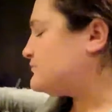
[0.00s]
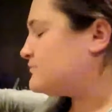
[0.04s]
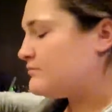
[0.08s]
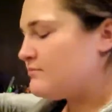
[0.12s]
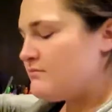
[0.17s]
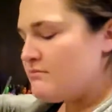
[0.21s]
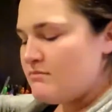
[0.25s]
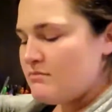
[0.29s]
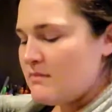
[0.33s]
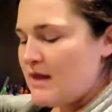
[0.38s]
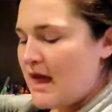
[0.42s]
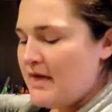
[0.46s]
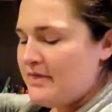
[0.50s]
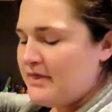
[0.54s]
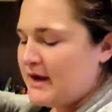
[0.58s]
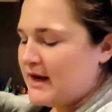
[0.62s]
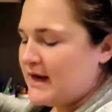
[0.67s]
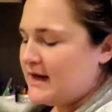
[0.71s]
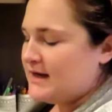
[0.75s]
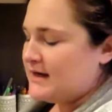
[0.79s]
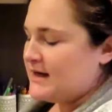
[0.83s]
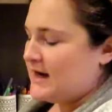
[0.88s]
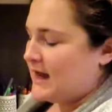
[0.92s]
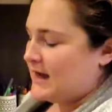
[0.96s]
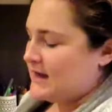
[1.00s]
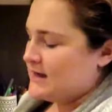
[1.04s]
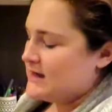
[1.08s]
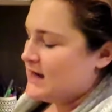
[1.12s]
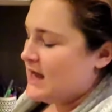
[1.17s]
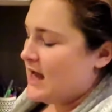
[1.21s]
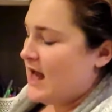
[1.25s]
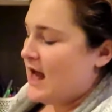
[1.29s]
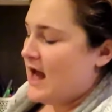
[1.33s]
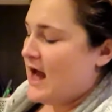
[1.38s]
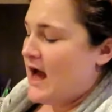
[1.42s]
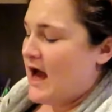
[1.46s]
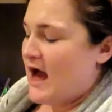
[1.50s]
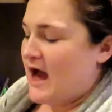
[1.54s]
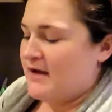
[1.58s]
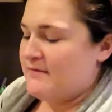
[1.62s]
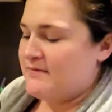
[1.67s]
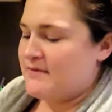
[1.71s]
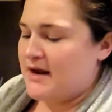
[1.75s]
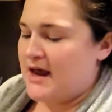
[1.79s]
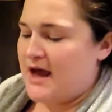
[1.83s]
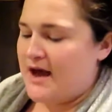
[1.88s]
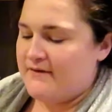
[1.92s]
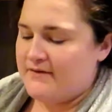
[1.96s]
And then at night,
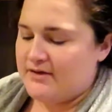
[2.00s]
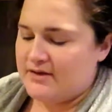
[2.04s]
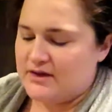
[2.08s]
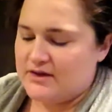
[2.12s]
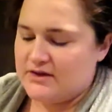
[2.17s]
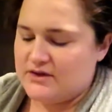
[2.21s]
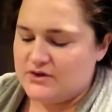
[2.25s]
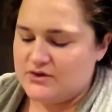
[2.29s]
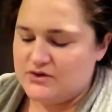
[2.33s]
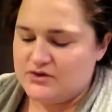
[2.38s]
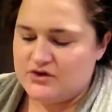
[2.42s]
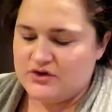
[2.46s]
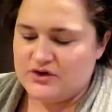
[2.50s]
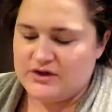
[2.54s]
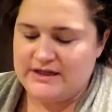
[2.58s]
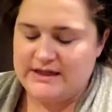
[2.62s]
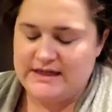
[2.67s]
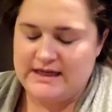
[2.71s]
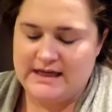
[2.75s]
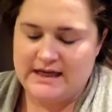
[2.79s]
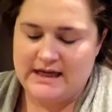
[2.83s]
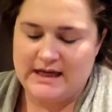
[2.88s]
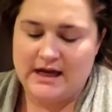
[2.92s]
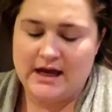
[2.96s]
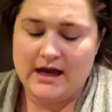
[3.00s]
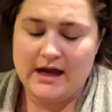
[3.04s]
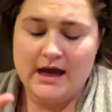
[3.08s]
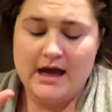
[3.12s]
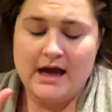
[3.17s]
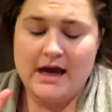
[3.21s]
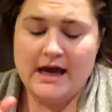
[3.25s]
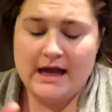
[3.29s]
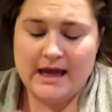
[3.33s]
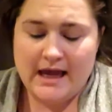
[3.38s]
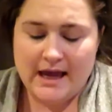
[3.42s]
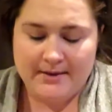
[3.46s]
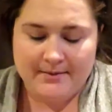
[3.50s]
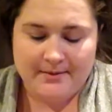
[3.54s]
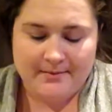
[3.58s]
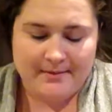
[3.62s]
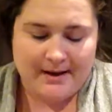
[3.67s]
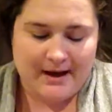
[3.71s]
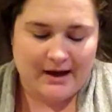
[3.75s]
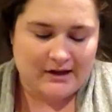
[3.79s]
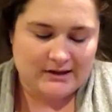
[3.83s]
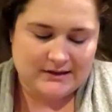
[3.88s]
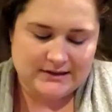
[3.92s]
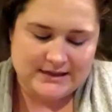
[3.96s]
I've been having this Nutri-Tea
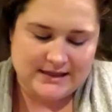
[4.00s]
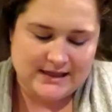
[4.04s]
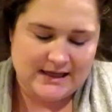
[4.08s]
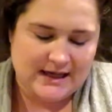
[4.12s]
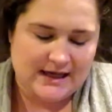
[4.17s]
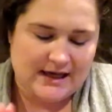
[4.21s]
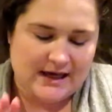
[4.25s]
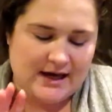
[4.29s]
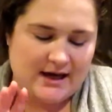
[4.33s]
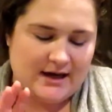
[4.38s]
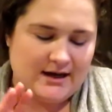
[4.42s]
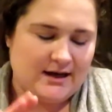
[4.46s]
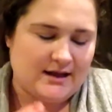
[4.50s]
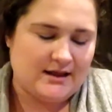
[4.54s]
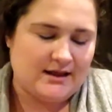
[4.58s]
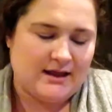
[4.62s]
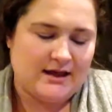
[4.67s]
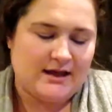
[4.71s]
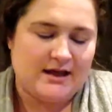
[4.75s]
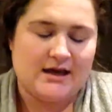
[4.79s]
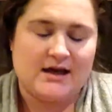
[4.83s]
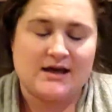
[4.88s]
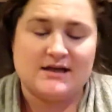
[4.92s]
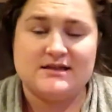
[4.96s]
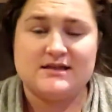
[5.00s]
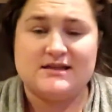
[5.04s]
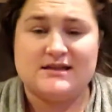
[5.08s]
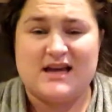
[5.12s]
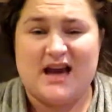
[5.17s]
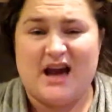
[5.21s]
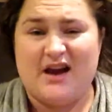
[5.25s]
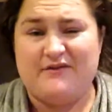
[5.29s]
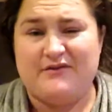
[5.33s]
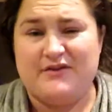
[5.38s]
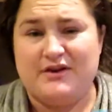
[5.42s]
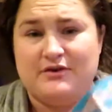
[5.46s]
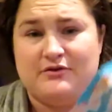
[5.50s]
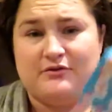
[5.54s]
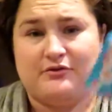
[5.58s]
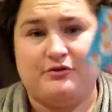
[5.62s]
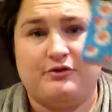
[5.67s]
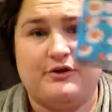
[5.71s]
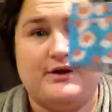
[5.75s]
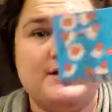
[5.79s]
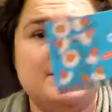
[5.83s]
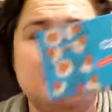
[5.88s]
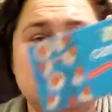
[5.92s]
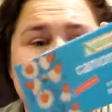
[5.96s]
chamomile tea, and I like it because it's caffeine
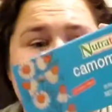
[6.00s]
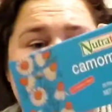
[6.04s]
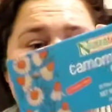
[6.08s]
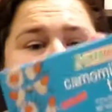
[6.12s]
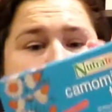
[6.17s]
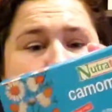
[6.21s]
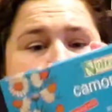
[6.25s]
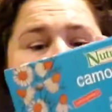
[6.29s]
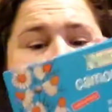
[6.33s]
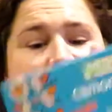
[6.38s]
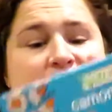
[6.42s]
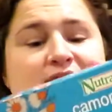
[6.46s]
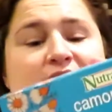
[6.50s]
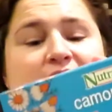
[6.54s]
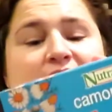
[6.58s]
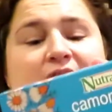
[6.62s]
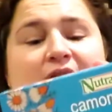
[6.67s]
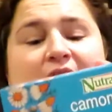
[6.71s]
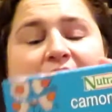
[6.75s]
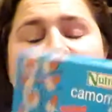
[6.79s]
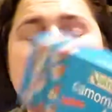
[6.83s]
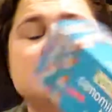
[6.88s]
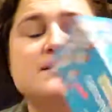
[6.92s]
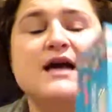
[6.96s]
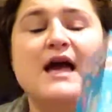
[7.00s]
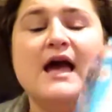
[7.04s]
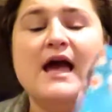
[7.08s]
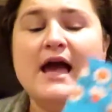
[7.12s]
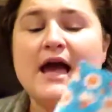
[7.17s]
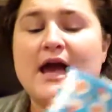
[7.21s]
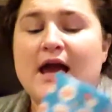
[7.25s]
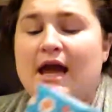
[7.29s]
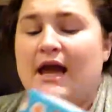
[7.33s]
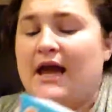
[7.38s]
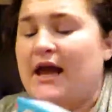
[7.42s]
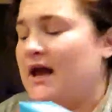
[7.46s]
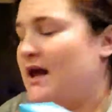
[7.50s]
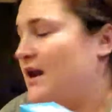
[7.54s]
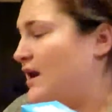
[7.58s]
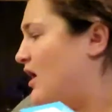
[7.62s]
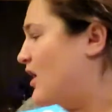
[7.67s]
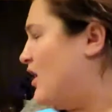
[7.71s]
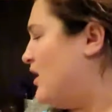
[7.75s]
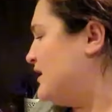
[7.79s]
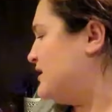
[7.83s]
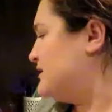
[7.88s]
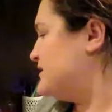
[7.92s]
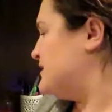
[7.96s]
free, so I'll have this at night.
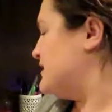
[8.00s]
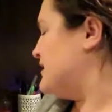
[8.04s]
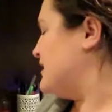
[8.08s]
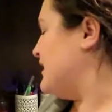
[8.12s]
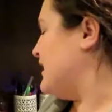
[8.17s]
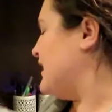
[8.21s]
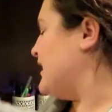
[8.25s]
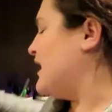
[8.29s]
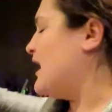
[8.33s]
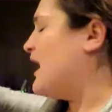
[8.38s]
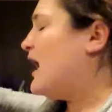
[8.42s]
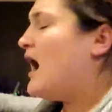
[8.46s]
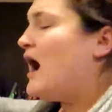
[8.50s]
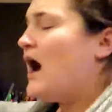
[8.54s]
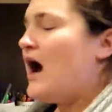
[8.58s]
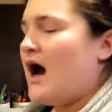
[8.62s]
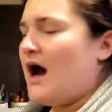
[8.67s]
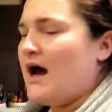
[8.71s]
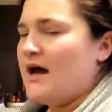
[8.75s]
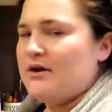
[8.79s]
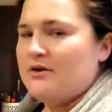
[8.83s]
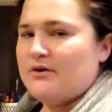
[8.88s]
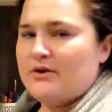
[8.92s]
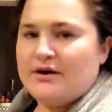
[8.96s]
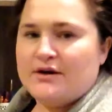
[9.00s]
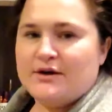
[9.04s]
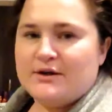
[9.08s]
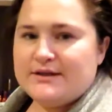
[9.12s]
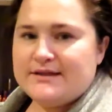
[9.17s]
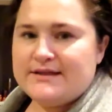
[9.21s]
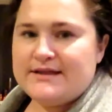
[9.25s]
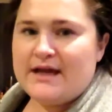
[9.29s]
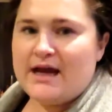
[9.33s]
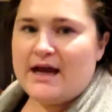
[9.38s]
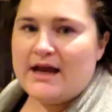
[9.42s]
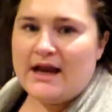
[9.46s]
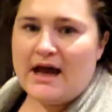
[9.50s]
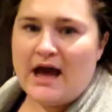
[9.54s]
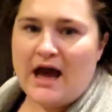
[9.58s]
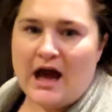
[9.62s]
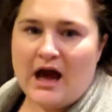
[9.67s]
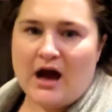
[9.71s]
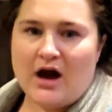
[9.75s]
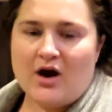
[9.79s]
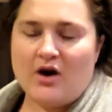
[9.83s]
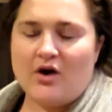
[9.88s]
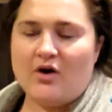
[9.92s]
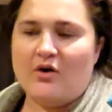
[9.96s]
And honestly, like, I don't understand
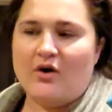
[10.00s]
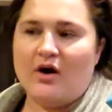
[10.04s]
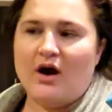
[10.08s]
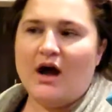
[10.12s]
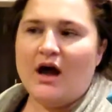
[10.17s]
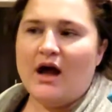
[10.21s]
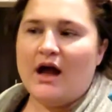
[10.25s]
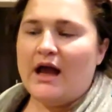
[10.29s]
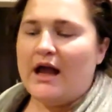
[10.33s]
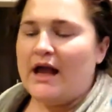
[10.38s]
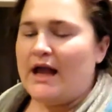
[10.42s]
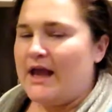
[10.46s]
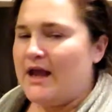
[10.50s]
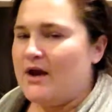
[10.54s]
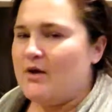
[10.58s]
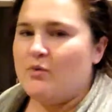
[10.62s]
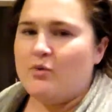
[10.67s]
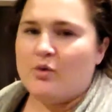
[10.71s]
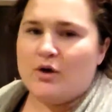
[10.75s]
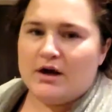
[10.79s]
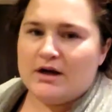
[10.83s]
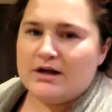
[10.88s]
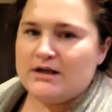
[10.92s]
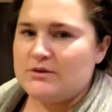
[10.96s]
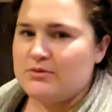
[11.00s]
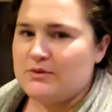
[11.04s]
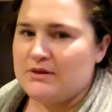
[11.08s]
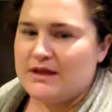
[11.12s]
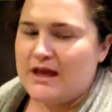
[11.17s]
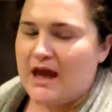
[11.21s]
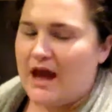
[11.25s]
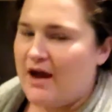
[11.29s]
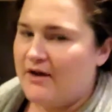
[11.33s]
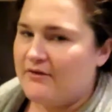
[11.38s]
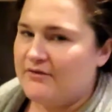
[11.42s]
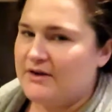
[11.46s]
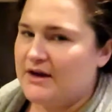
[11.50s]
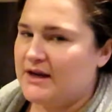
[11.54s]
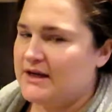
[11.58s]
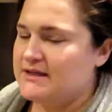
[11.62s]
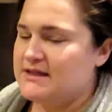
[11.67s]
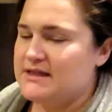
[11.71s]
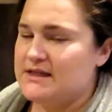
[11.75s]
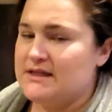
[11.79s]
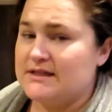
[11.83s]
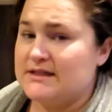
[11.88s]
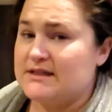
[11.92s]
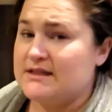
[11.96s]
how it works with
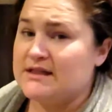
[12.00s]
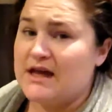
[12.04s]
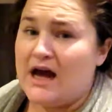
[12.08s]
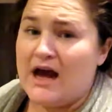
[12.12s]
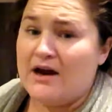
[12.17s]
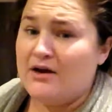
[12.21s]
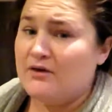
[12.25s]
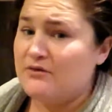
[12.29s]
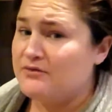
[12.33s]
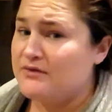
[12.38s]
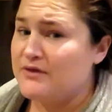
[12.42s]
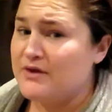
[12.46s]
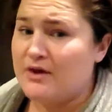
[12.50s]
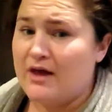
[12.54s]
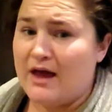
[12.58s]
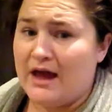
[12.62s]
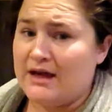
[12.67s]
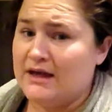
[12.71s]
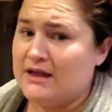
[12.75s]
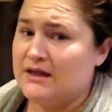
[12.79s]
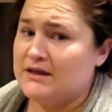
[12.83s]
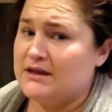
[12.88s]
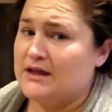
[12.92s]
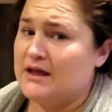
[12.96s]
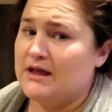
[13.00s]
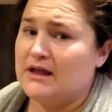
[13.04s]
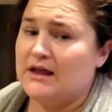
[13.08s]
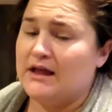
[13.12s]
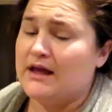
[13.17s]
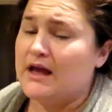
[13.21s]
caffeinated teas, because I don't feel anything.